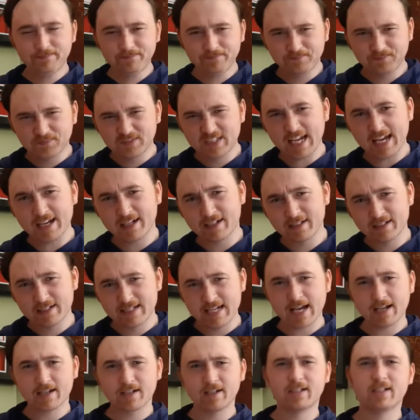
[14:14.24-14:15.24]

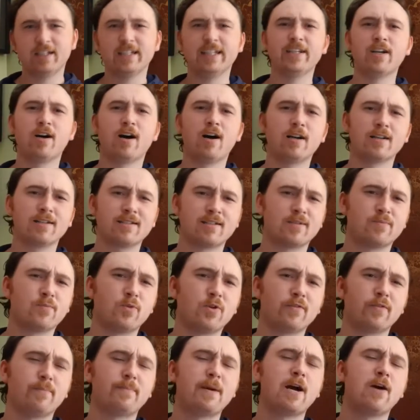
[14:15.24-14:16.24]
technically Giannis is more
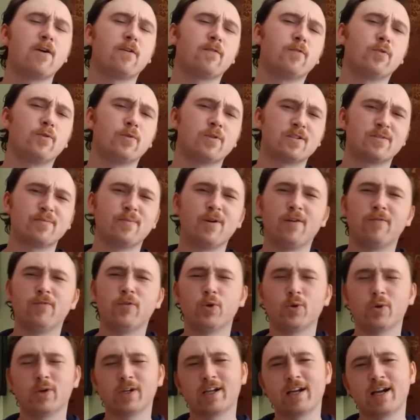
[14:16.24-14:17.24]
of a power forward, small
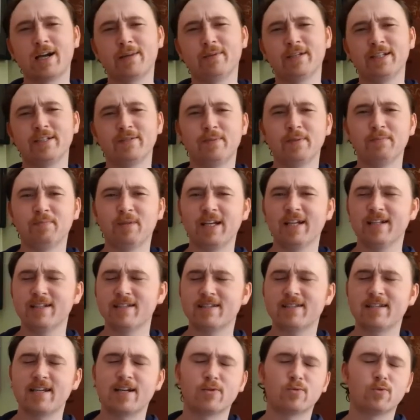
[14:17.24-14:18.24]
forward guy, but he's been playing the
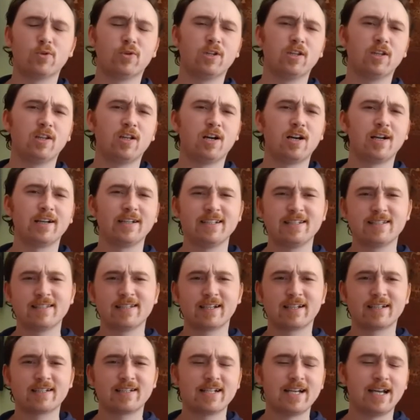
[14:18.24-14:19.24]
center role a lot. He's
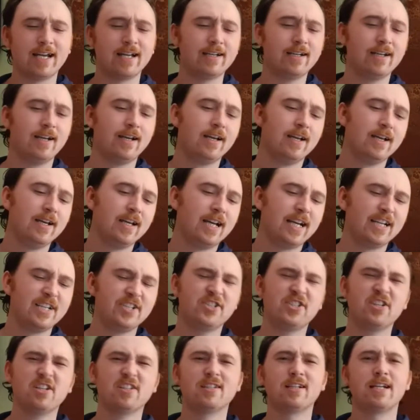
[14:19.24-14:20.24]
6'10", and he's
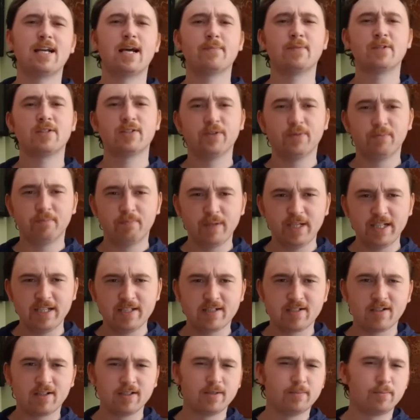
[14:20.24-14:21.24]
just an absolute
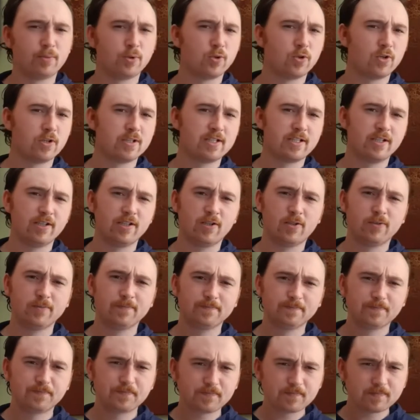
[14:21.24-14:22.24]
beast on the boards, He
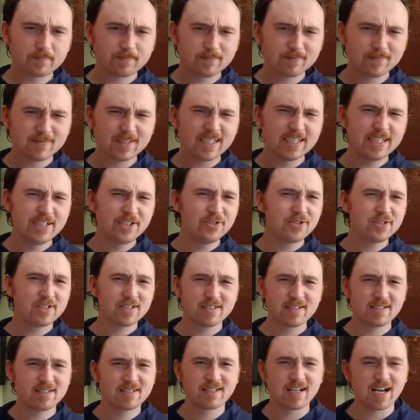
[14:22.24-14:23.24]
uses
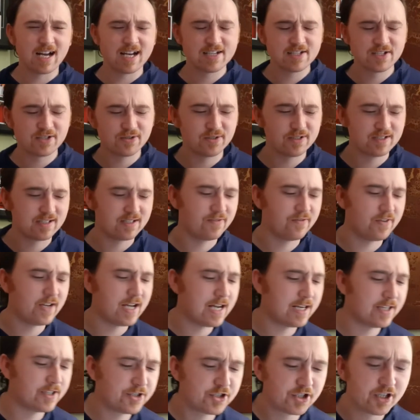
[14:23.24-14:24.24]
his size to his
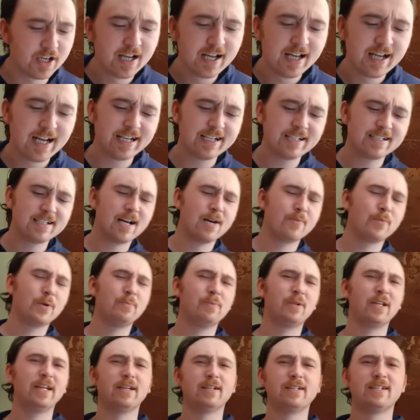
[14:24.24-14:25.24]
advantage. Anytime we
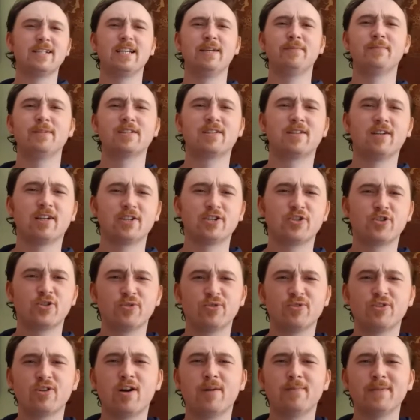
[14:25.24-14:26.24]
play a team that's got a true
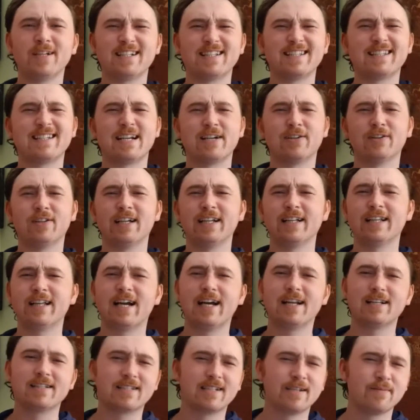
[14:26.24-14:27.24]
dominant center like
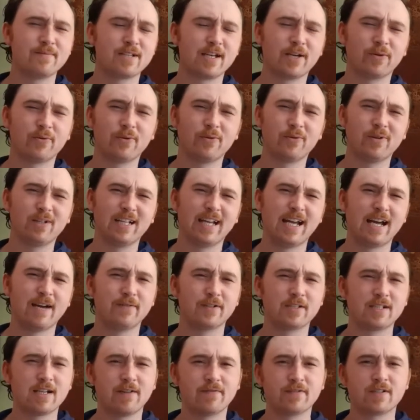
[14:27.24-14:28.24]
that, it seems like we really have a
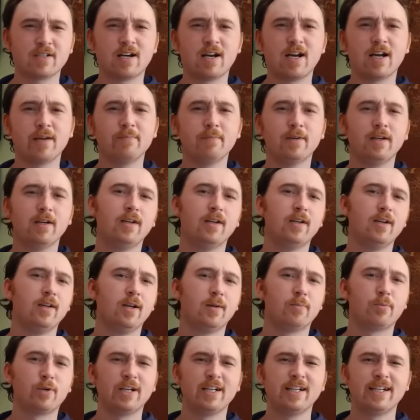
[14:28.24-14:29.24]
tough time
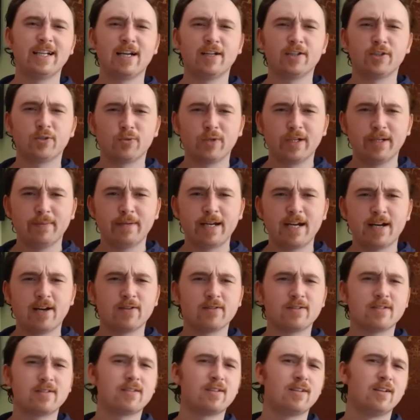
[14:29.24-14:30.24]
bringing down the
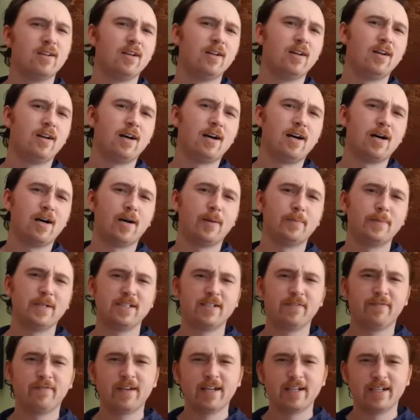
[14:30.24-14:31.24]
rebounds and
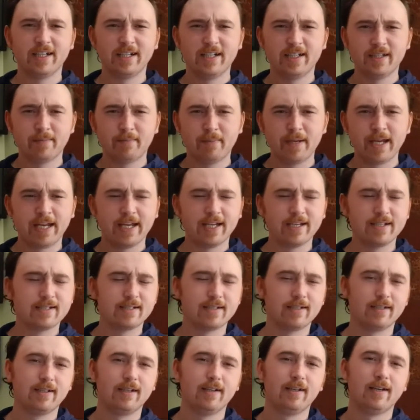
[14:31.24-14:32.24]
defending in the
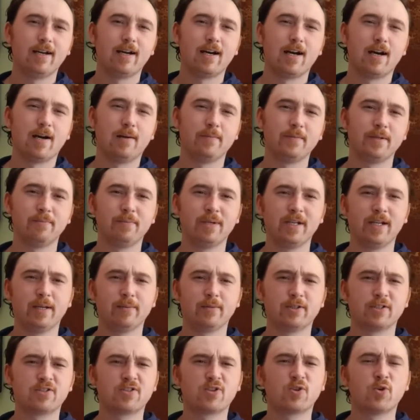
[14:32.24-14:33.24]
paint and being
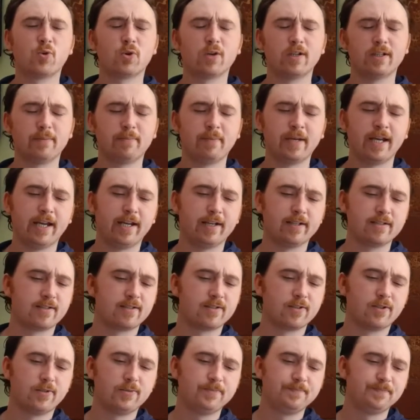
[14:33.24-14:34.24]
able to score in the paint.
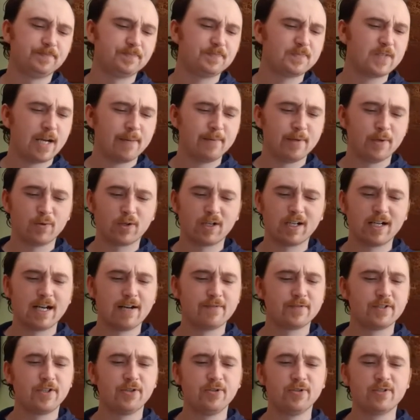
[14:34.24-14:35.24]
So, I mean, we're going to
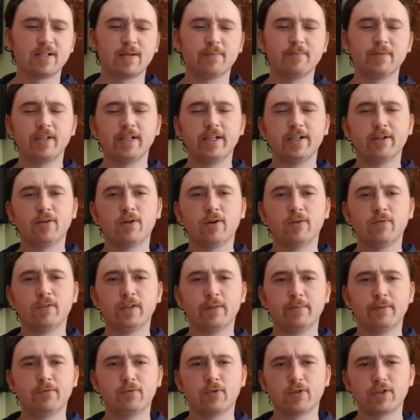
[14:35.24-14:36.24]
have to do something here, hopefully
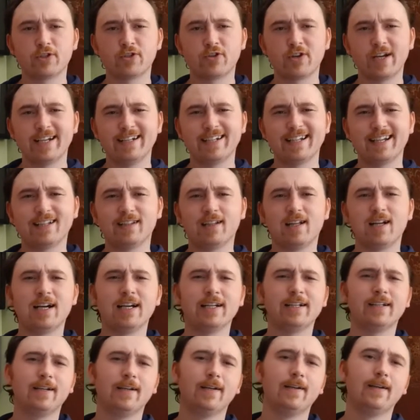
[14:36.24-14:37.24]
before the trade
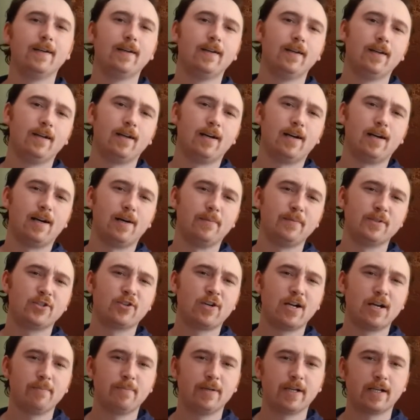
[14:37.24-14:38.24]
deadline, and
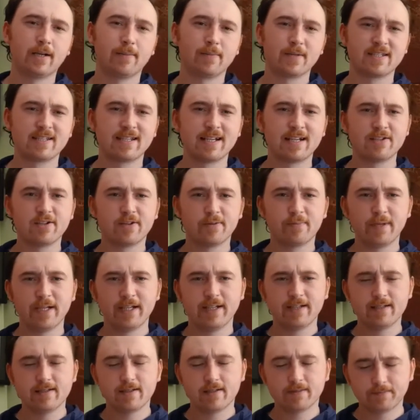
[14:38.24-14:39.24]
try and pick up a
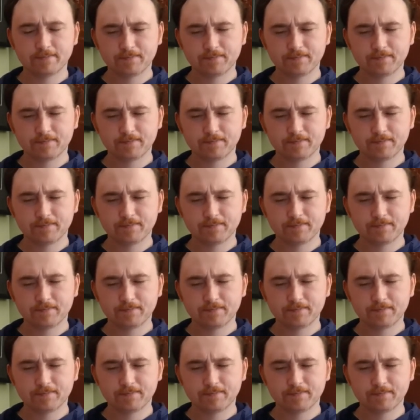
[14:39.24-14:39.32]
centerpiece